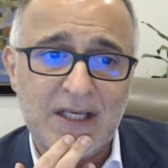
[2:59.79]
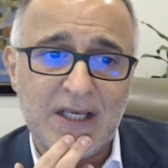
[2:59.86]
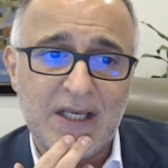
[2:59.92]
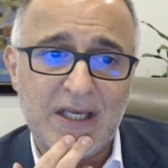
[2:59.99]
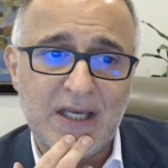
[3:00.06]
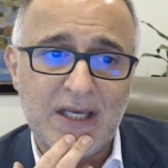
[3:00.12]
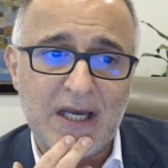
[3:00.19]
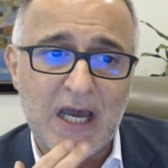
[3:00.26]

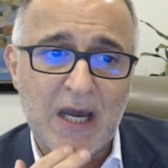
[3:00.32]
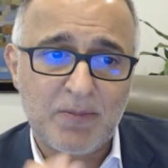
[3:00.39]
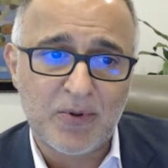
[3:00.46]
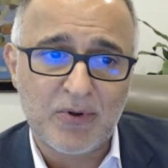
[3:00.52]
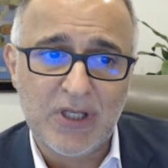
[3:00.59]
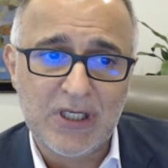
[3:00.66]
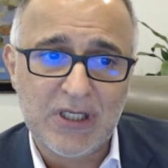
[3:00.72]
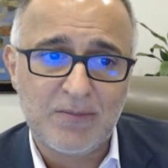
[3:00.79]

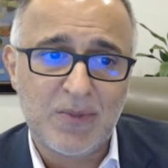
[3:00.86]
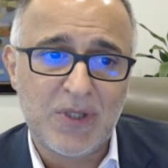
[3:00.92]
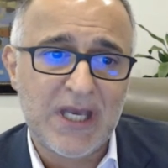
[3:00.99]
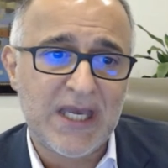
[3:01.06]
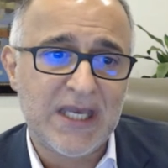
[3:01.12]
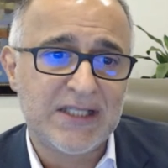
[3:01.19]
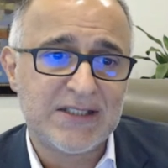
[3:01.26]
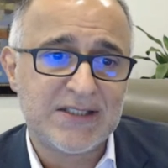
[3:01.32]
operating
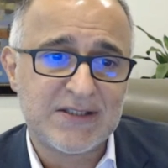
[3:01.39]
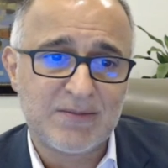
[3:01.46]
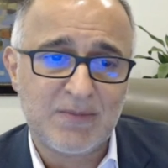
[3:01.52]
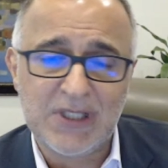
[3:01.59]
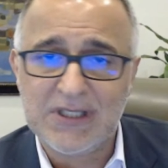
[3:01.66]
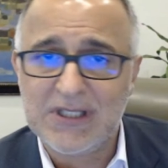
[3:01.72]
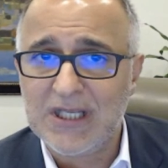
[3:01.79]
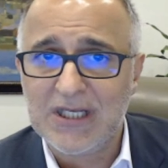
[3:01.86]
plants,
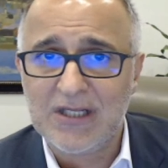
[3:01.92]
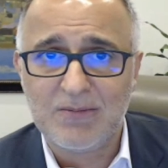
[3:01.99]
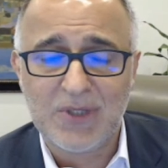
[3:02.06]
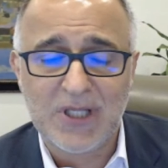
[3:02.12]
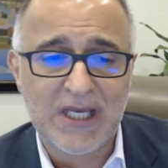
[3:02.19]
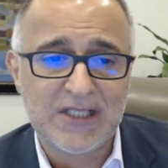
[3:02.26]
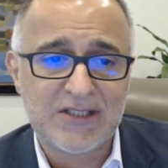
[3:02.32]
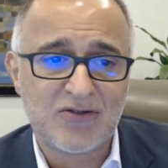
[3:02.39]
maintaining
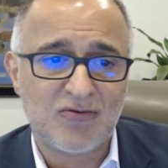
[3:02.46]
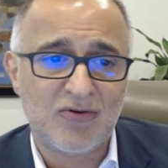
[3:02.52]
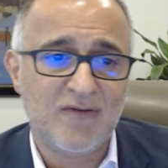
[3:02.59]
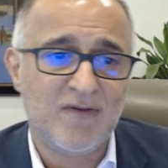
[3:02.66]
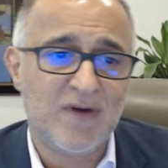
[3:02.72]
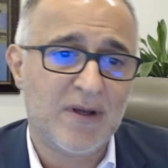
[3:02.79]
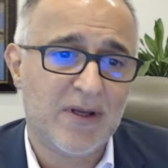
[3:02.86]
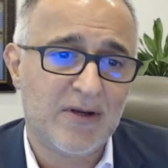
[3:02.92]
plants,
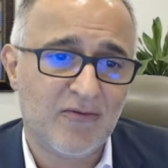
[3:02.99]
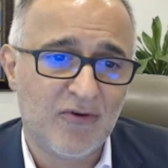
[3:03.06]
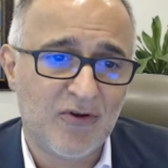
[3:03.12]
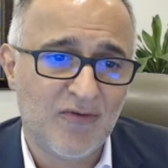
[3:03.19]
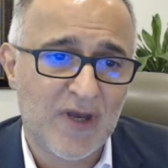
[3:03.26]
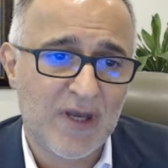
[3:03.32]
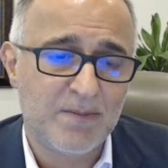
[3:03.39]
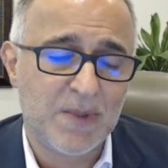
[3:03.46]

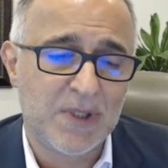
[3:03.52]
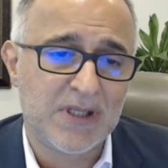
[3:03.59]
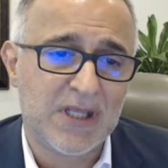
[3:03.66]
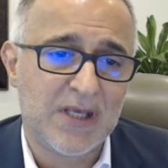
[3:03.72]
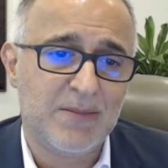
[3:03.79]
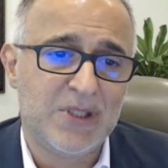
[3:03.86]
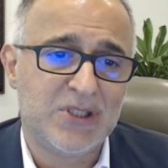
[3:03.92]
revamping them,